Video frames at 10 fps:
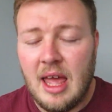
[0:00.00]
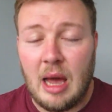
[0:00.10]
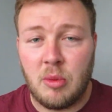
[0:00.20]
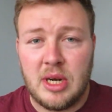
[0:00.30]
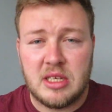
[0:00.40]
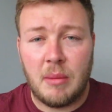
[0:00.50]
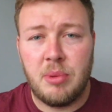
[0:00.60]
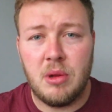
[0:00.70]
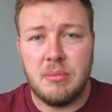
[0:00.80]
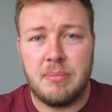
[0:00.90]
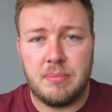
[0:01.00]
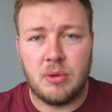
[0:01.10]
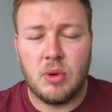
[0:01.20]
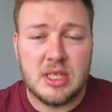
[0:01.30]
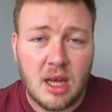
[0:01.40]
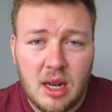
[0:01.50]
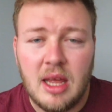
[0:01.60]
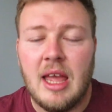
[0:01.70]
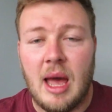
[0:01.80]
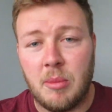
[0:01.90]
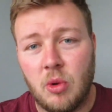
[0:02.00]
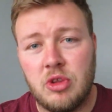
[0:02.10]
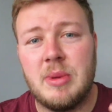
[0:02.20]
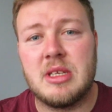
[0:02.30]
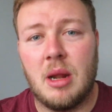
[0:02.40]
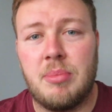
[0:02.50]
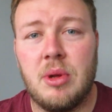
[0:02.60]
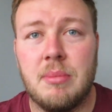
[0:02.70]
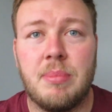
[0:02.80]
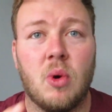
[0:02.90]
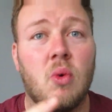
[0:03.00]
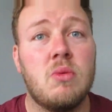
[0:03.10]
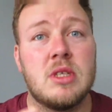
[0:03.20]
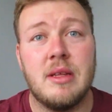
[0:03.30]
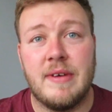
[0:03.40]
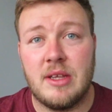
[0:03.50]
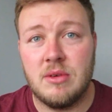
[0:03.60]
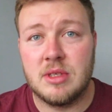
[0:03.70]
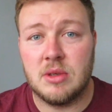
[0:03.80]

I'm going to start putting, I'm going to start, I'm going to be start putting polls in the videos.